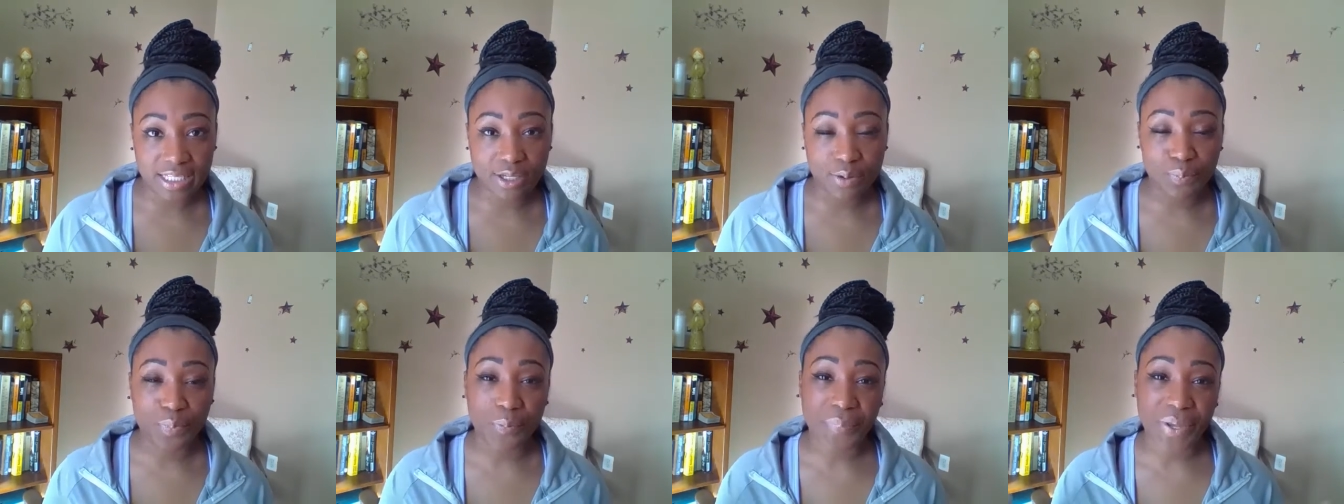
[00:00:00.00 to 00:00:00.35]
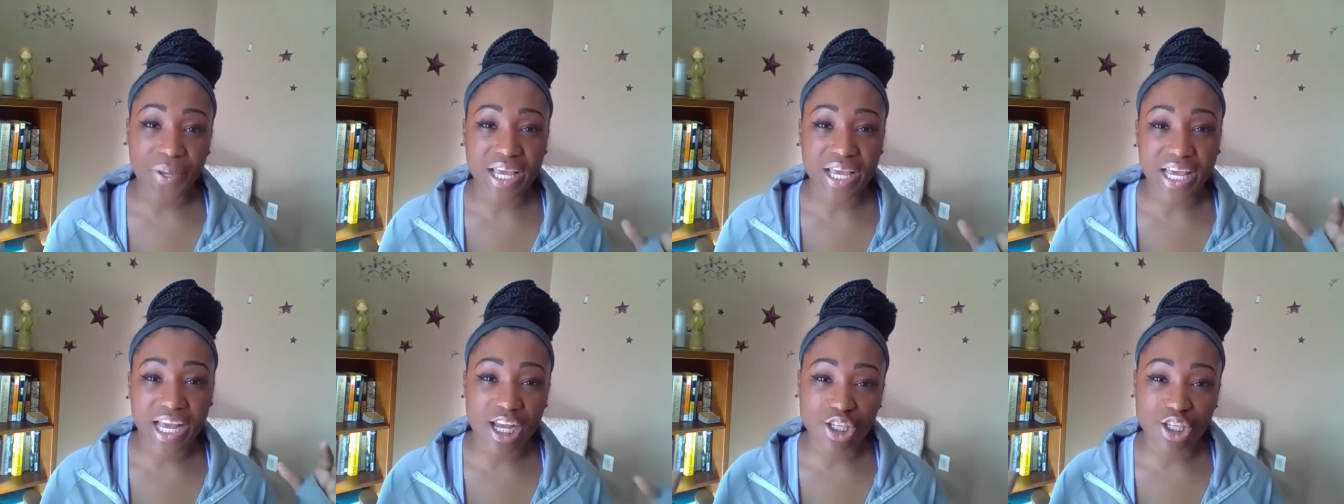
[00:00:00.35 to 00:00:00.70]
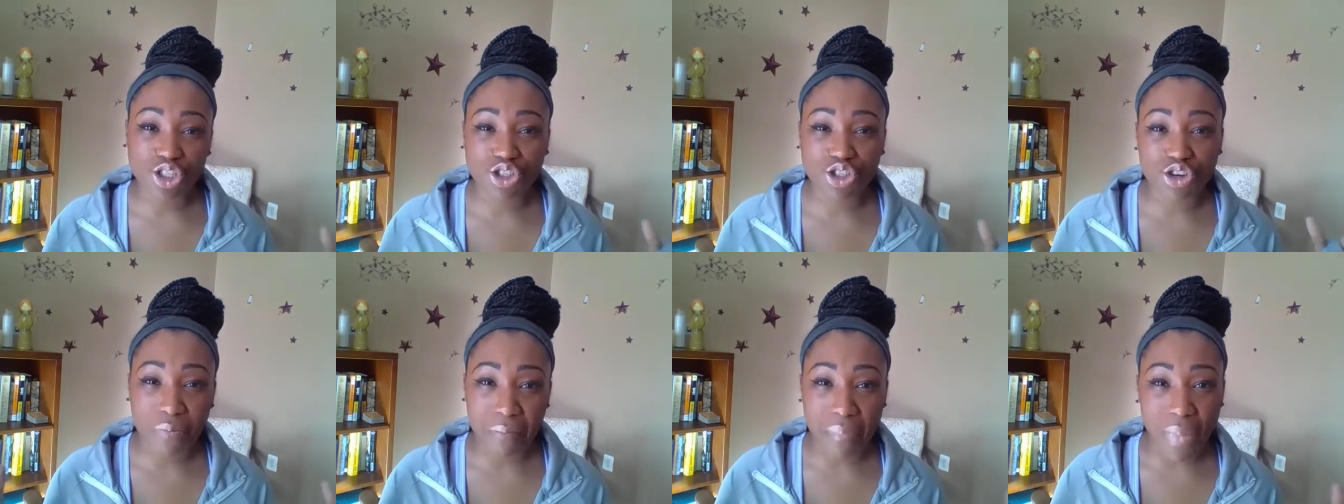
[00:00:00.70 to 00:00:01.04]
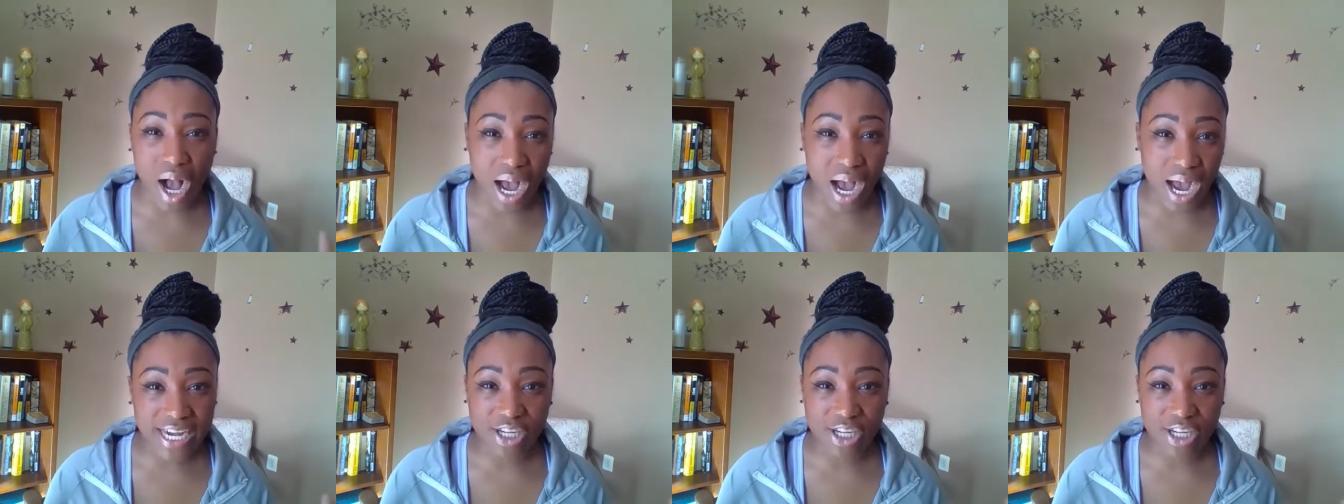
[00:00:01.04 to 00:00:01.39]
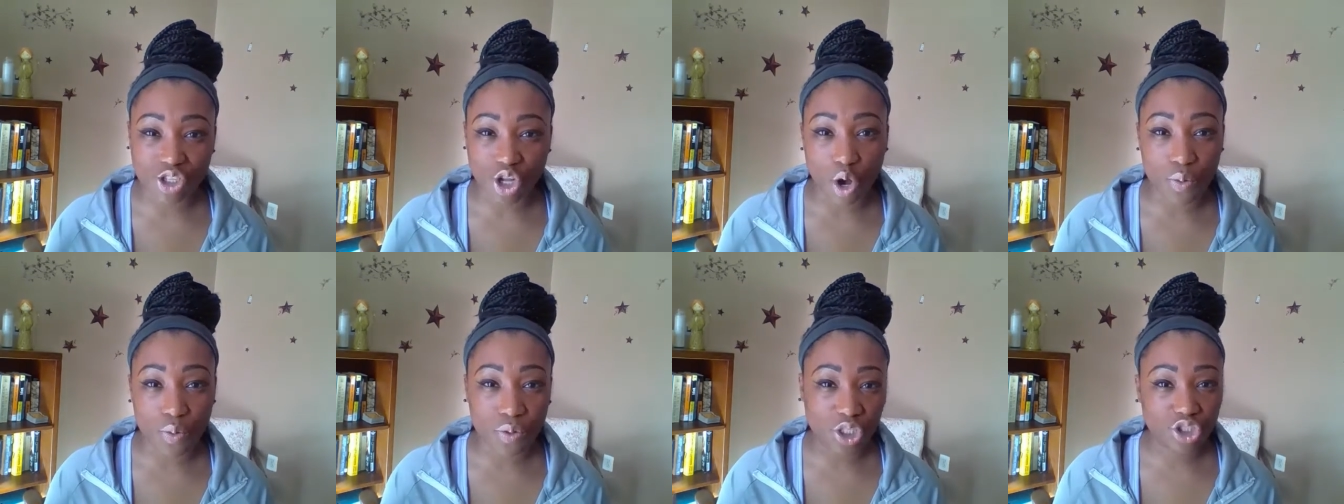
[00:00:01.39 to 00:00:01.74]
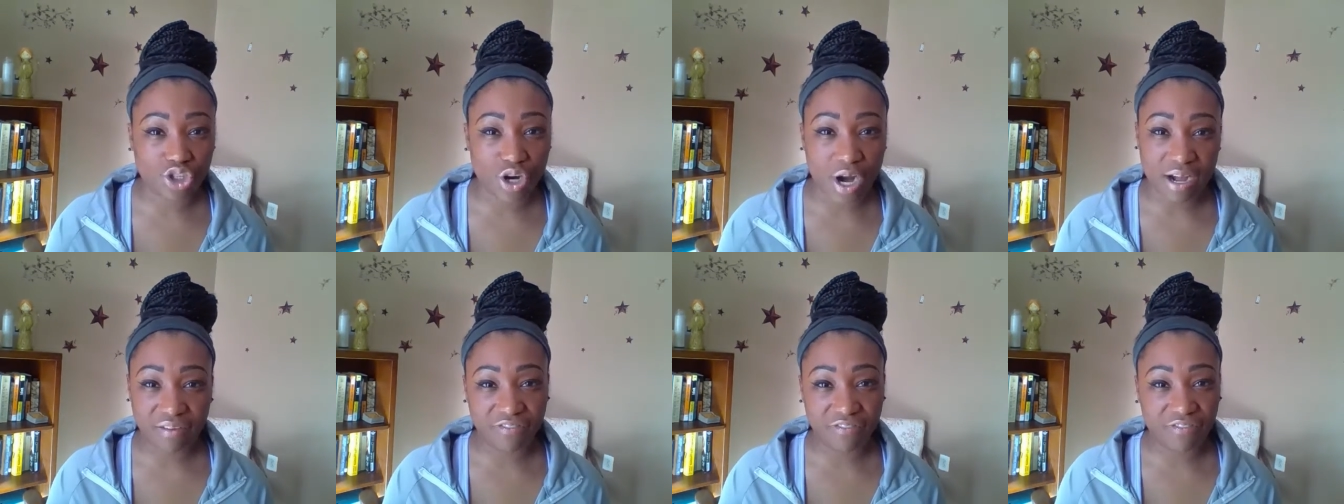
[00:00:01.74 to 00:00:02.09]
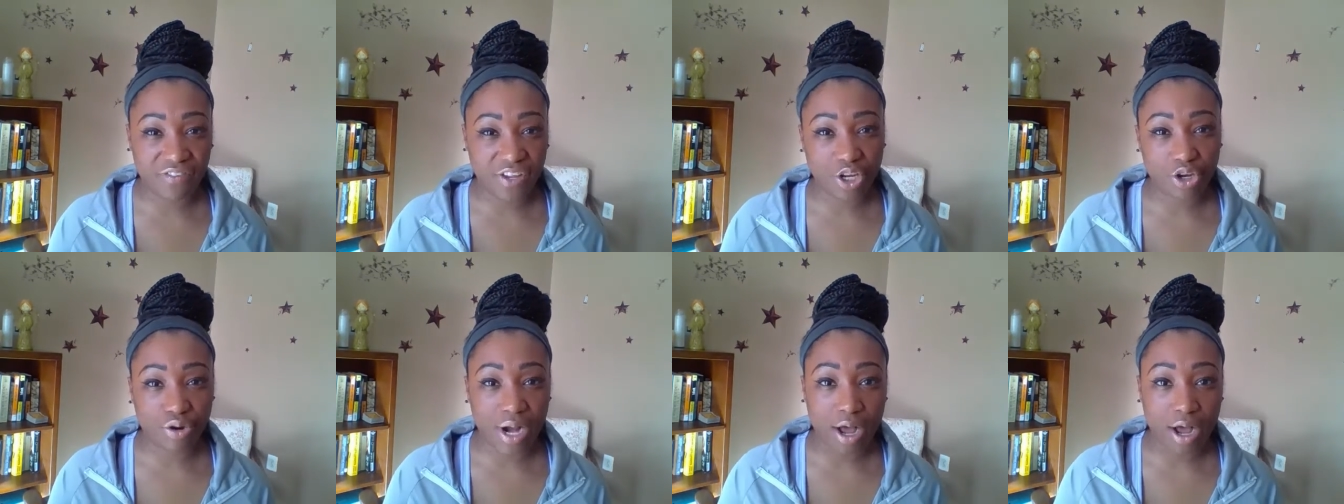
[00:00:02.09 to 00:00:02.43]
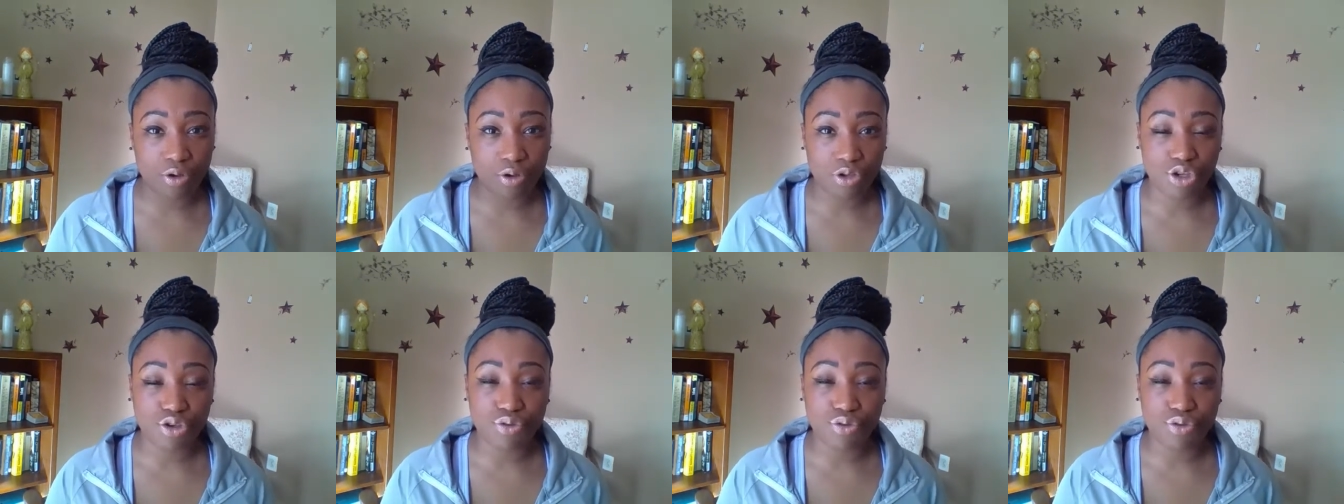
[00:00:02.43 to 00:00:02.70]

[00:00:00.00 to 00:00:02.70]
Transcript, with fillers: But because your mind is always trying to figure it out,